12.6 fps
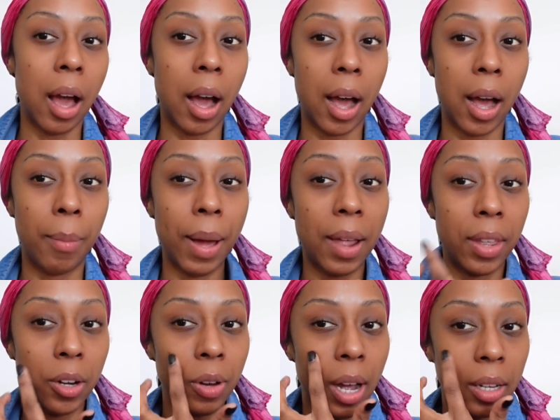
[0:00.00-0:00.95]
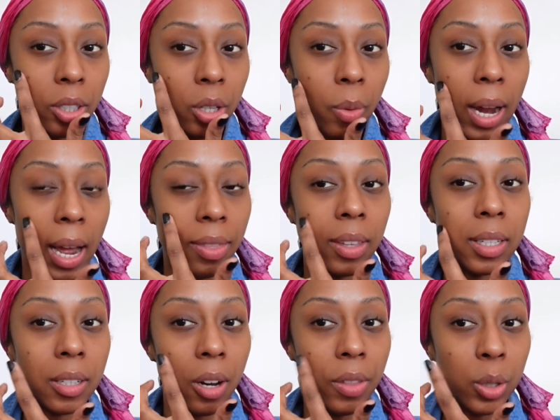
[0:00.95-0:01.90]
Um and then you guys know I had
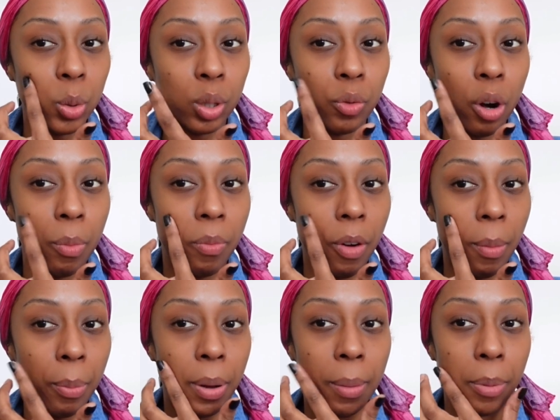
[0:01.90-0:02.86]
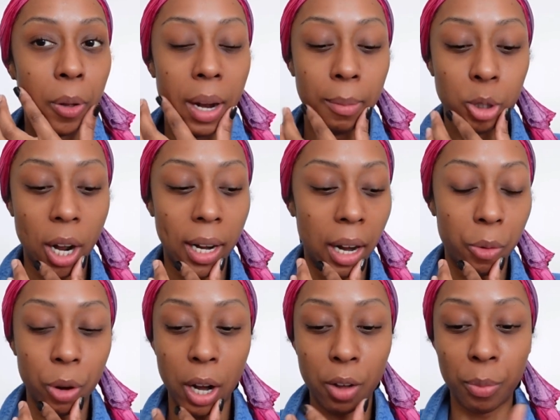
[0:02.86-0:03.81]
this here, and this was for from a pimple that I'm trying to get
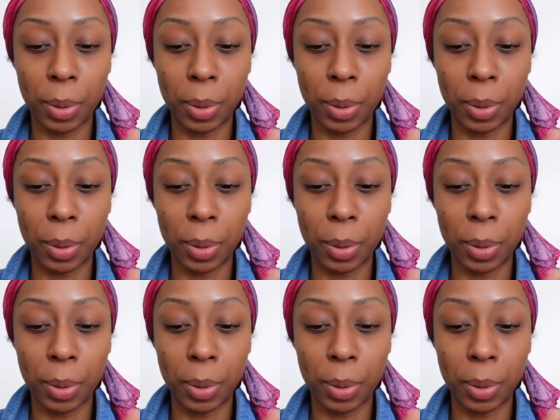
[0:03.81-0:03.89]
rid of.